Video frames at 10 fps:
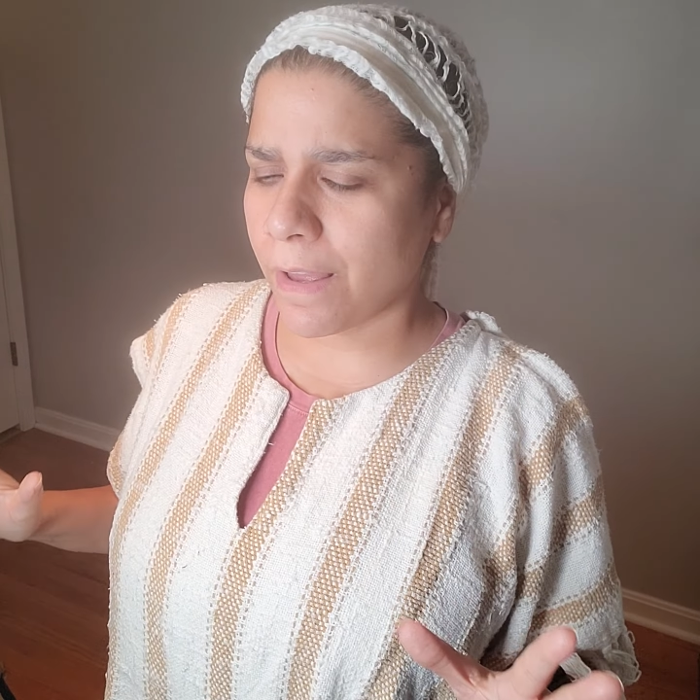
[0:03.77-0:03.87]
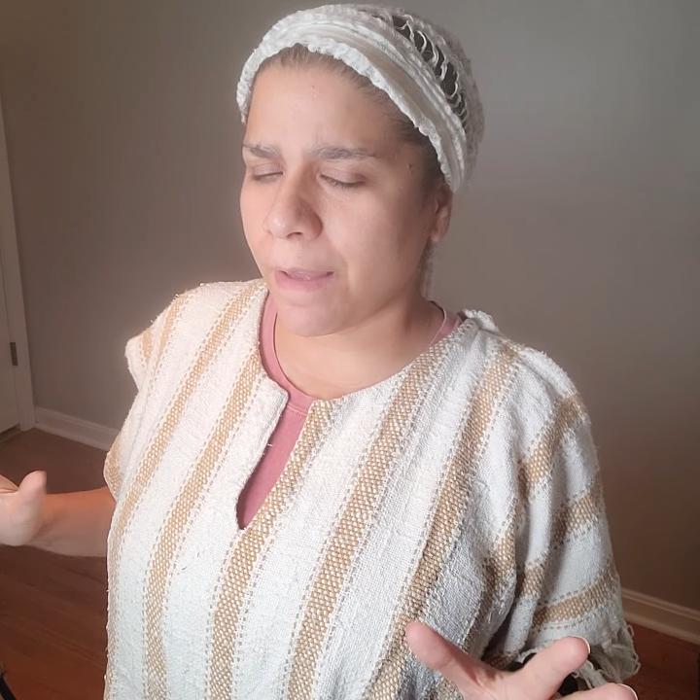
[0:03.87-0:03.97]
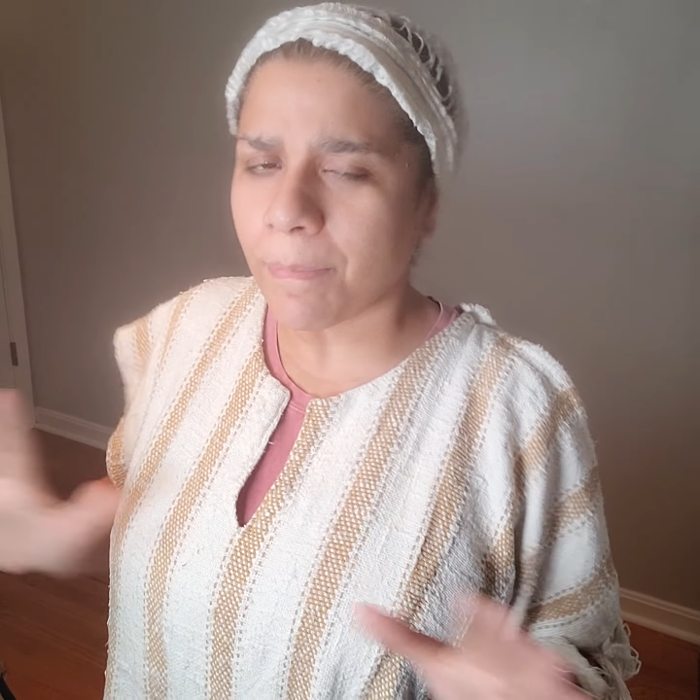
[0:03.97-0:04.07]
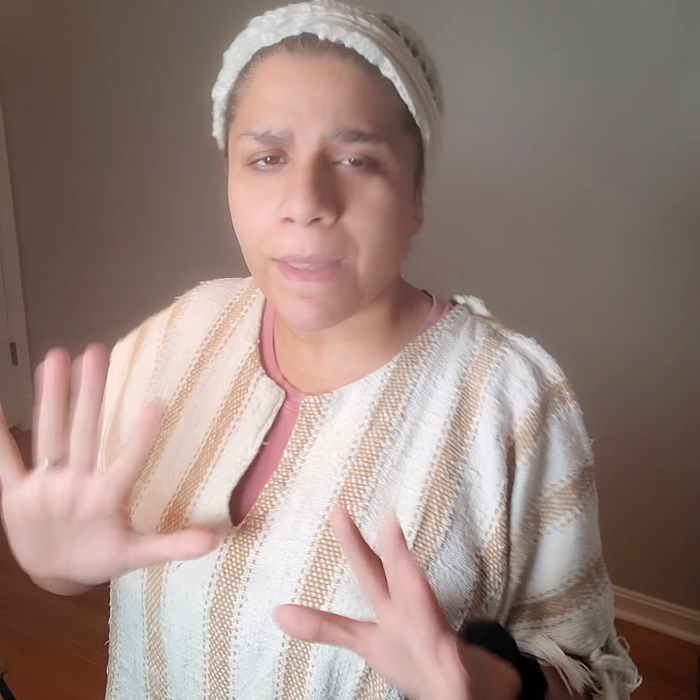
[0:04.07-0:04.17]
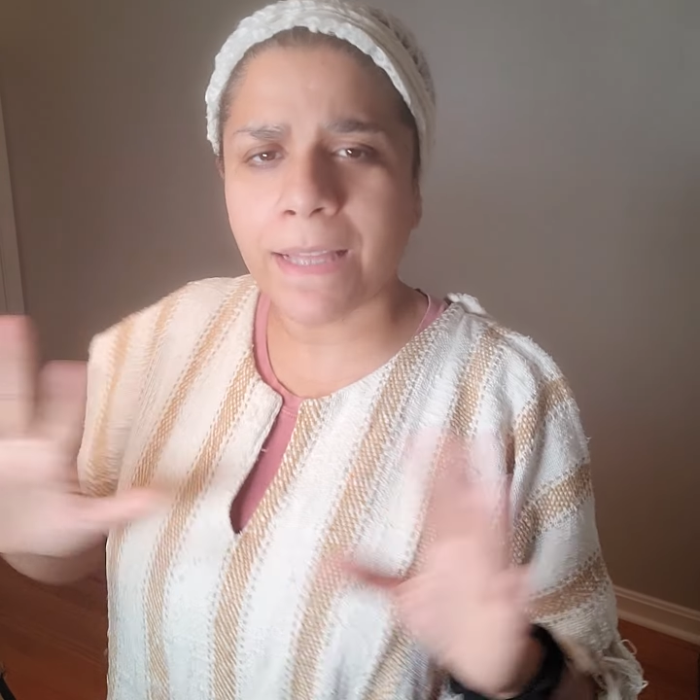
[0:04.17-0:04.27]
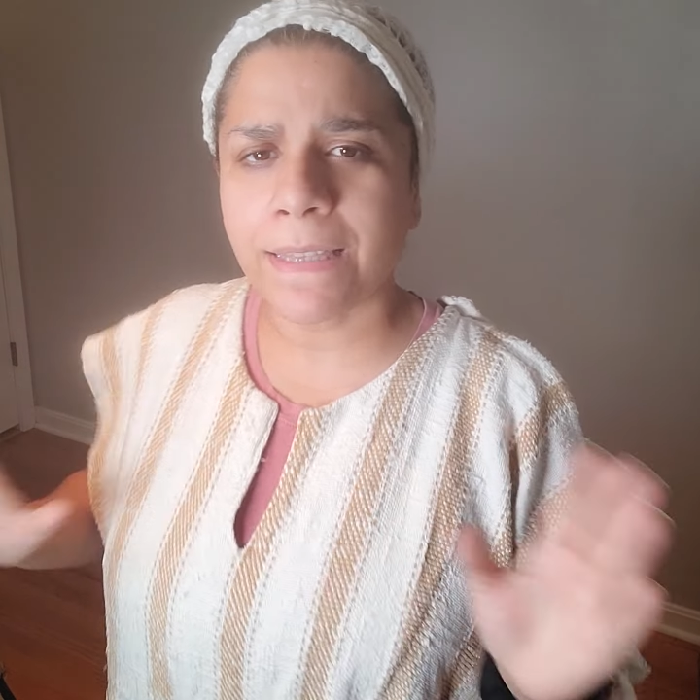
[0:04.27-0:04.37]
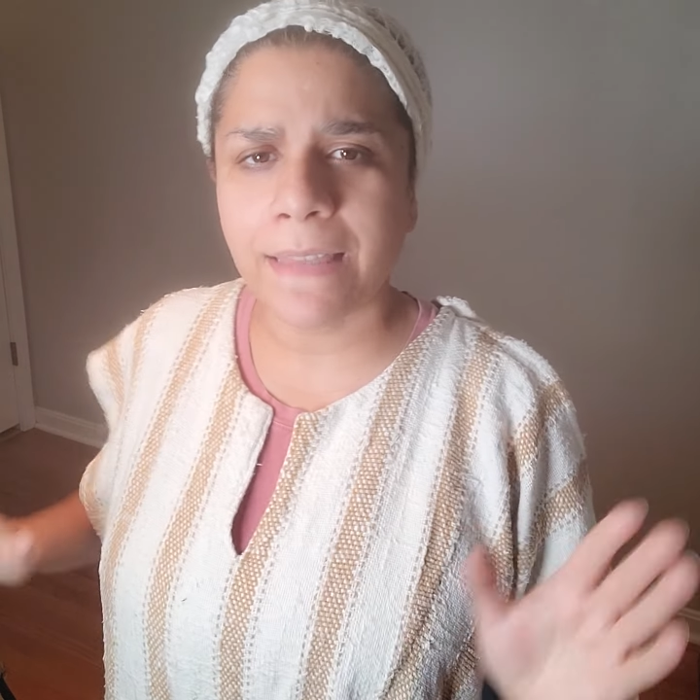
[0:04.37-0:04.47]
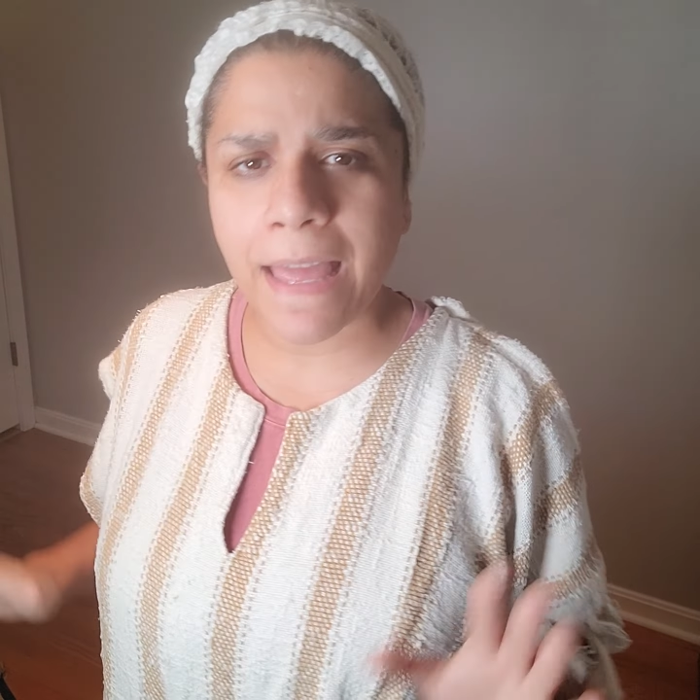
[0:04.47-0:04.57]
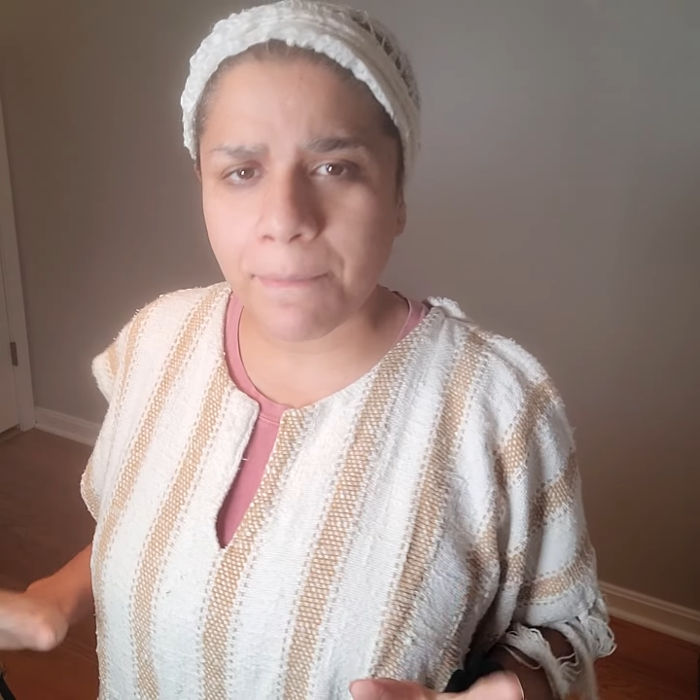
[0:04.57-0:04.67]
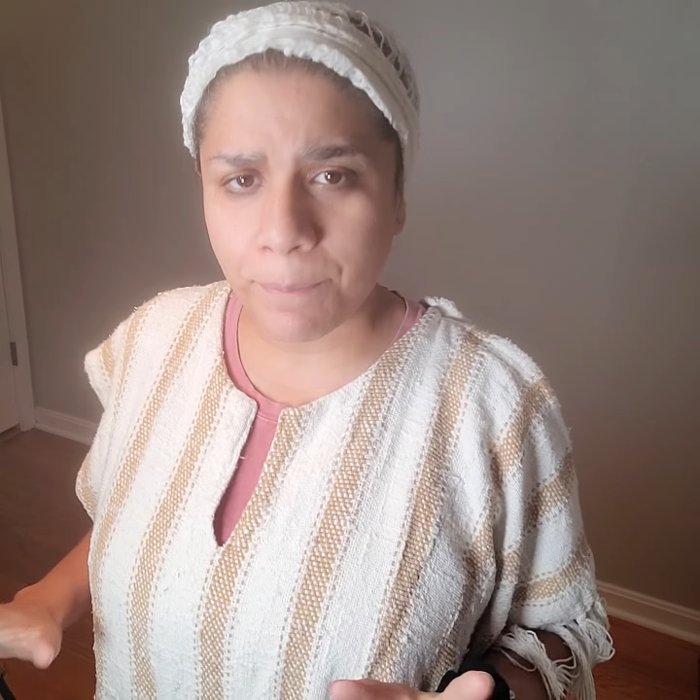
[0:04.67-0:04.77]
I'm not
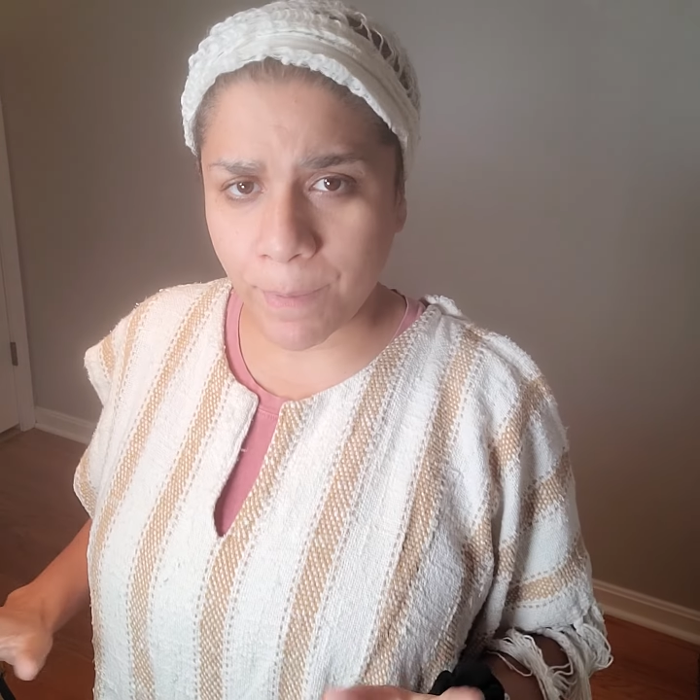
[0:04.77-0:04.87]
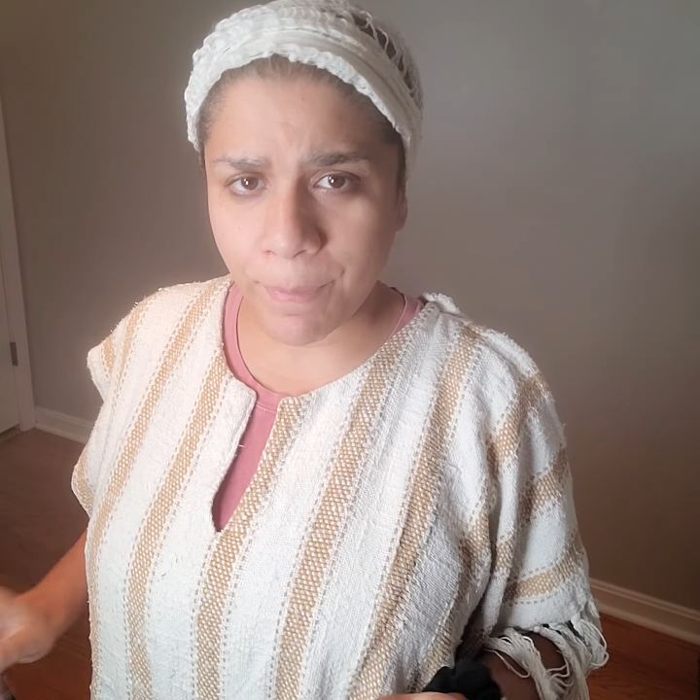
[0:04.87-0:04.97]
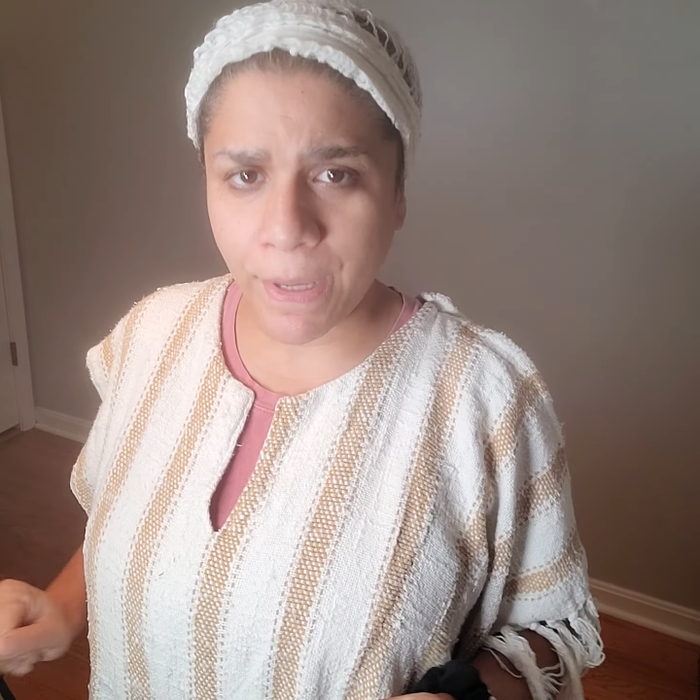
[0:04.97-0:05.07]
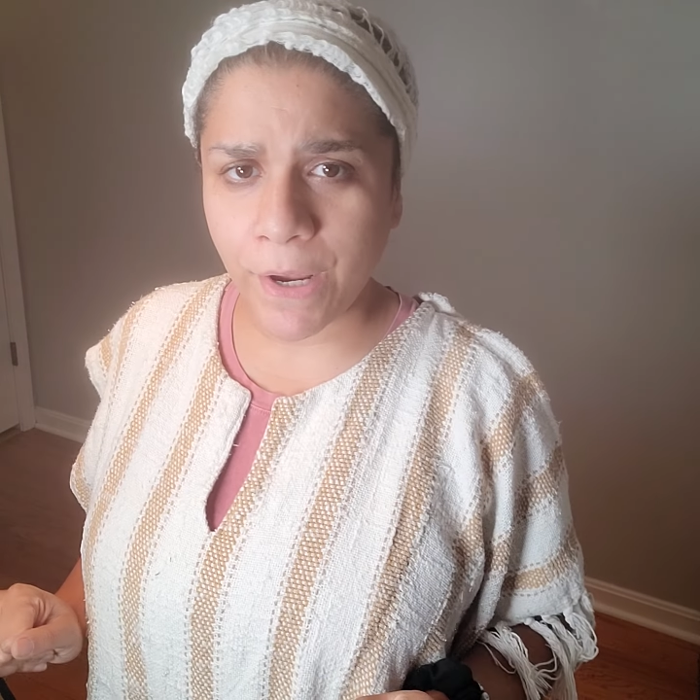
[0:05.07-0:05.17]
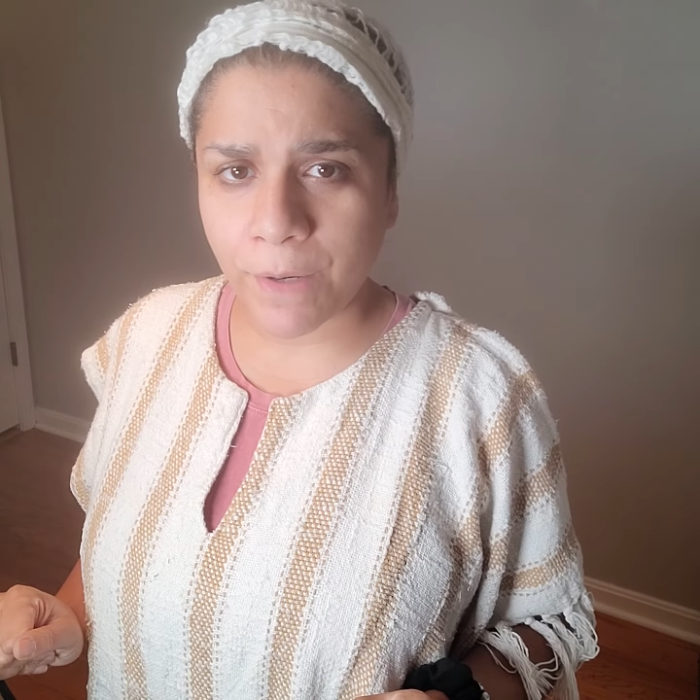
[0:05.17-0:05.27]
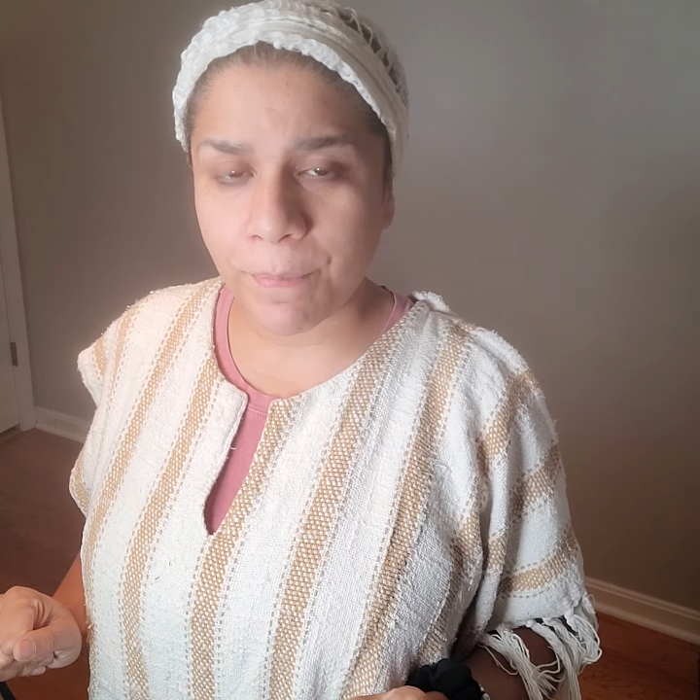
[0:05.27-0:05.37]
that prepared,